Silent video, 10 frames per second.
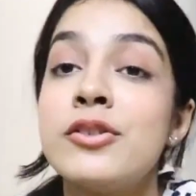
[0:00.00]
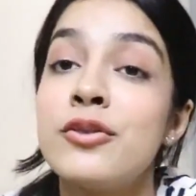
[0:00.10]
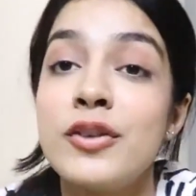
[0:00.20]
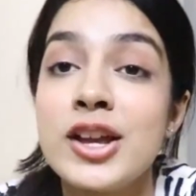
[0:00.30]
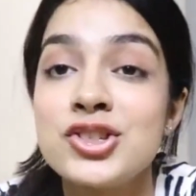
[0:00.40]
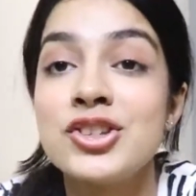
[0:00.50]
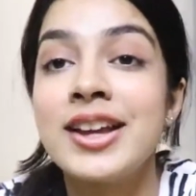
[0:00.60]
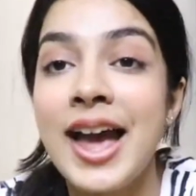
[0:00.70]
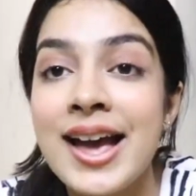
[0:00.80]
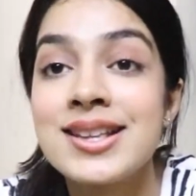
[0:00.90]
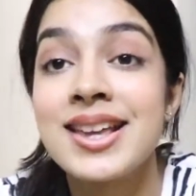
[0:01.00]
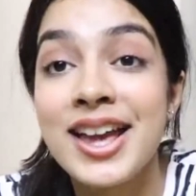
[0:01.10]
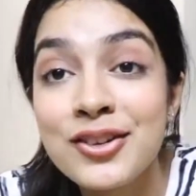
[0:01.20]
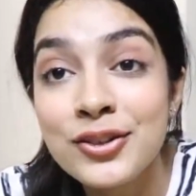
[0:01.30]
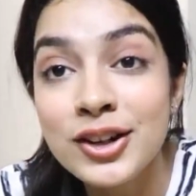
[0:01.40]
Refreshing as
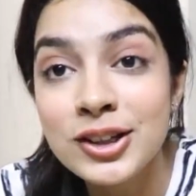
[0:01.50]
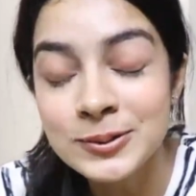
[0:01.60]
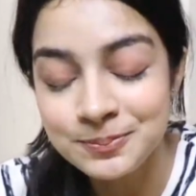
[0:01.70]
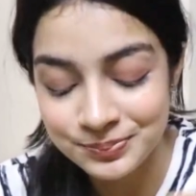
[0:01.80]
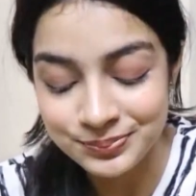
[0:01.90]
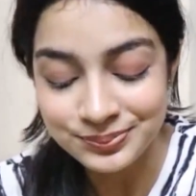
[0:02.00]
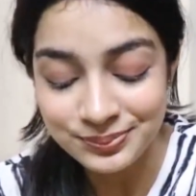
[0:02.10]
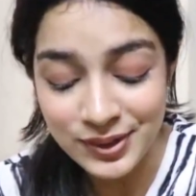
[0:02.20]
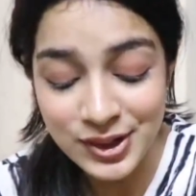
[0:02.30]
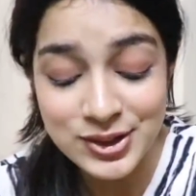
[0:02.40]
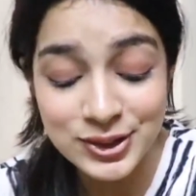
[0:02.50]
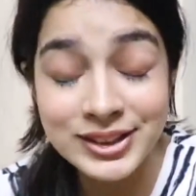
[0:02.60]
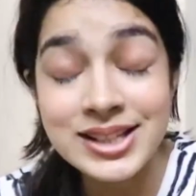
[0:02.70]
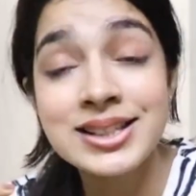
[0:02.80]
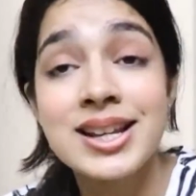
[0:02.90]
ever. So
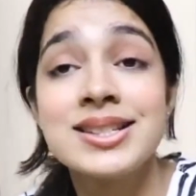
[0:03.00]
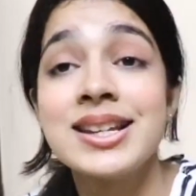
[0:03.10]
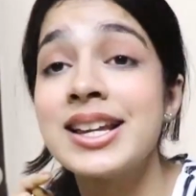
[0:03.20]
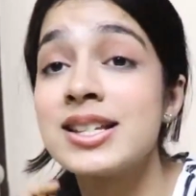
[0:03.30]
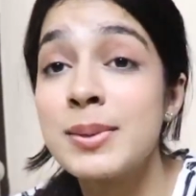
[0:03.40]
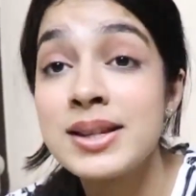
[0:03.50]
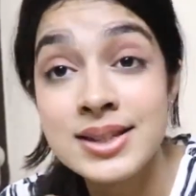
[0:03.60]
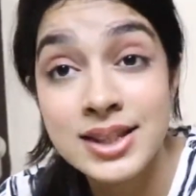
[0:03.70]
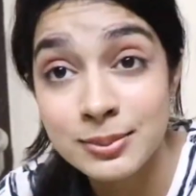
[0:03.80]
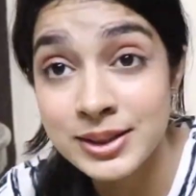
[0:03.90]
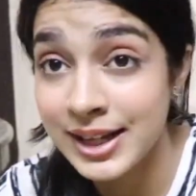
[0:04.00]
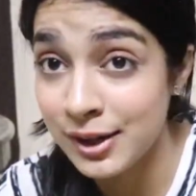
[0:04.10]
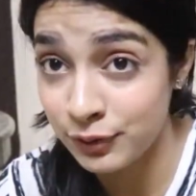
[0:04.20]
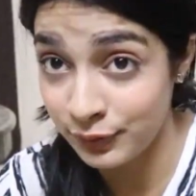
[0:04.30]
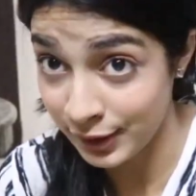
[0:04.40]
this lassi is my
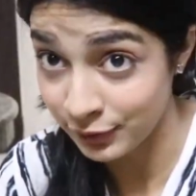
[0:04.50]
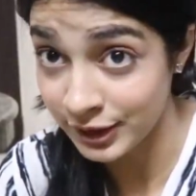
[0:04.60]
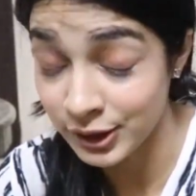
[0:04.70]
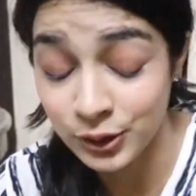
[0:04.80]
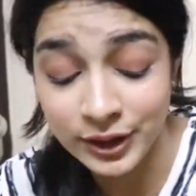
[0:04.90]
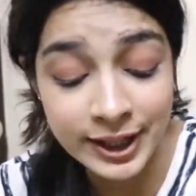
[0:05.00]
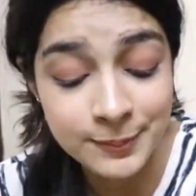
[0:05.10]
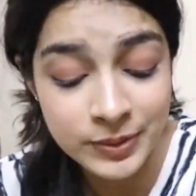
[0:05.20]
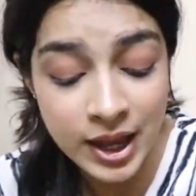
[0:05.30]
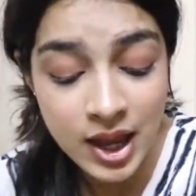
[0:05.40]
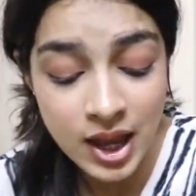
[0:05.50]
summertime favorite, okay?